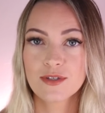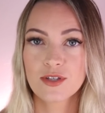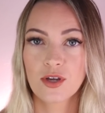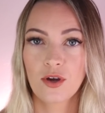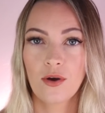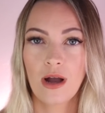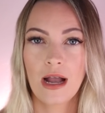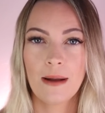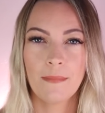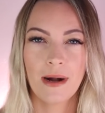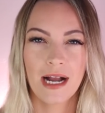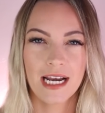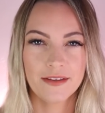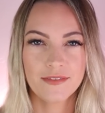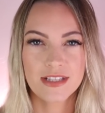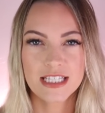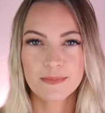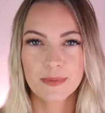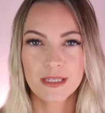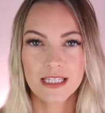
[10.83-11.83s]
So I might
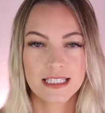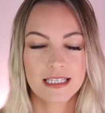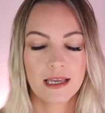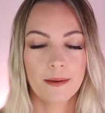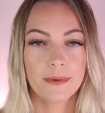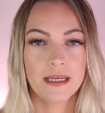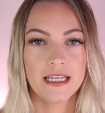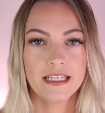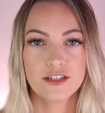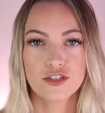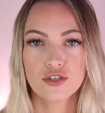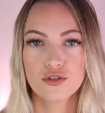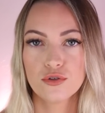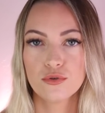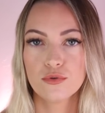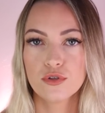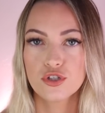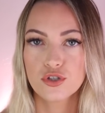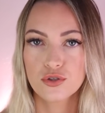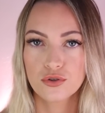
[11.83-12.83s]
even split this up
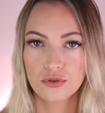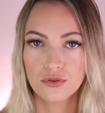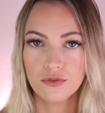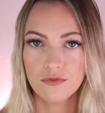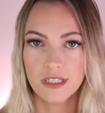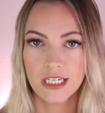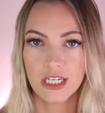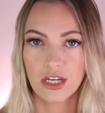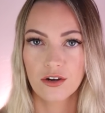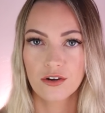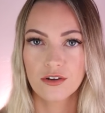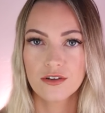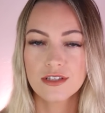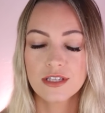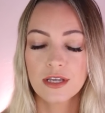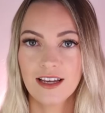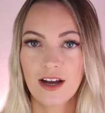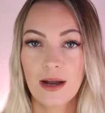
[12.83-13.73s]
into two videos.